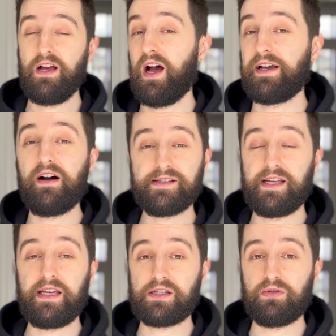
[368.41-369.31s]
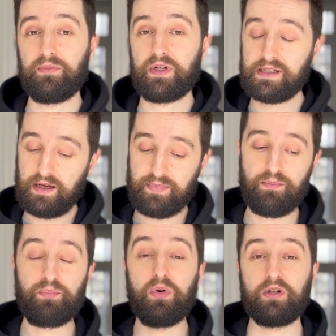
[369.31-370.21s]
I can't say yes to it because I've
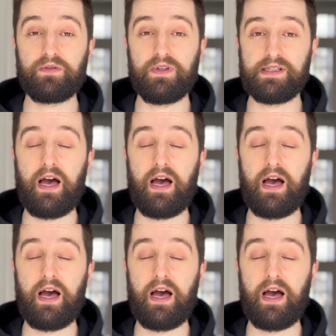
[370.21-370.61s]
been booked for this